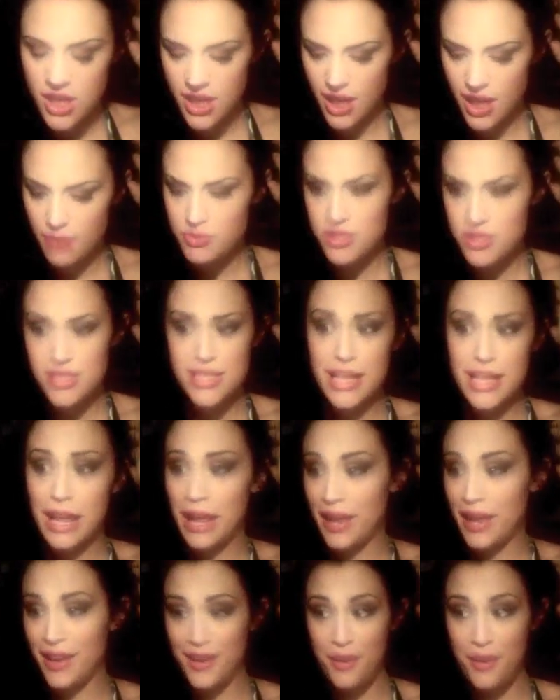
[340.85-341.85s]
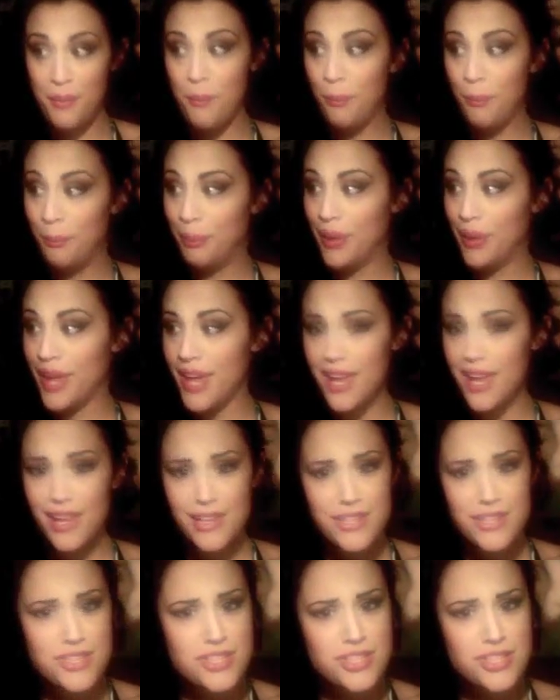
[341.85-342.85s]
And I'm just like,
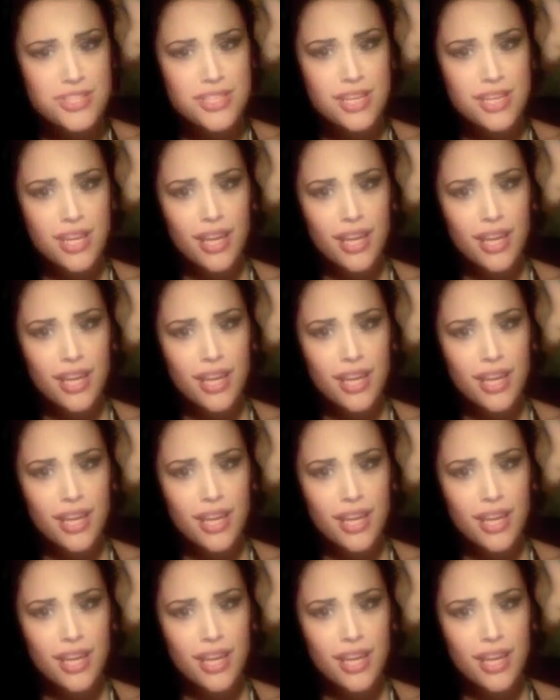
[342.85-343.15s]
bitch?